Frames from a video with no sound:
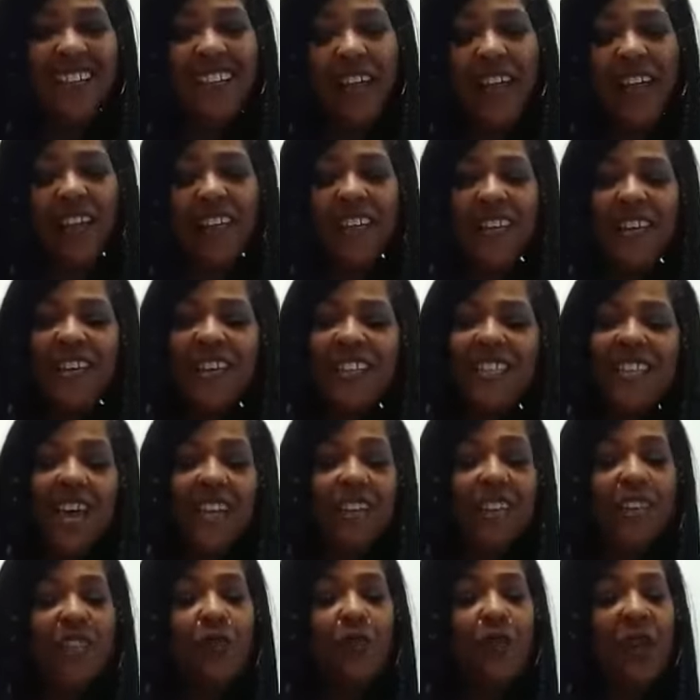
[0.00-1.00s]
Okay.
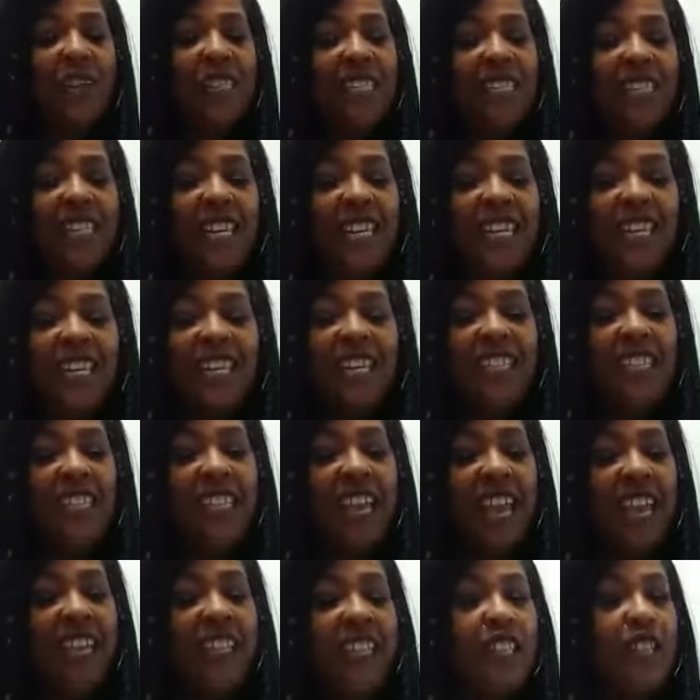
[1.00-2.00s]
Tell us, what city and
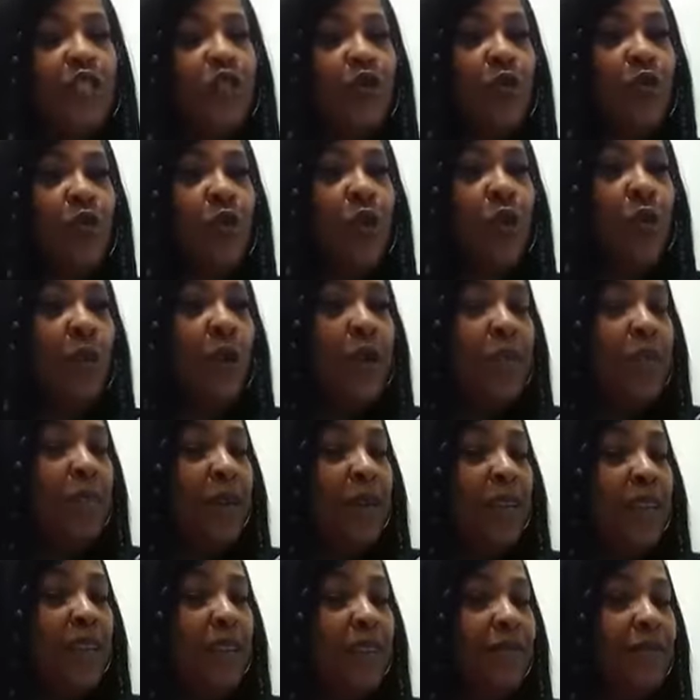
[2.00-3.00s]
state did you grow up
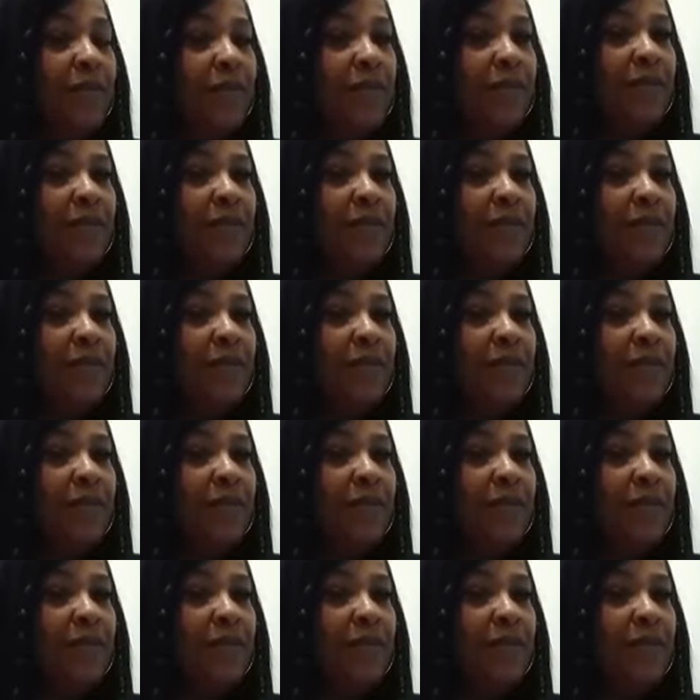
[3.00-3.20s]
in?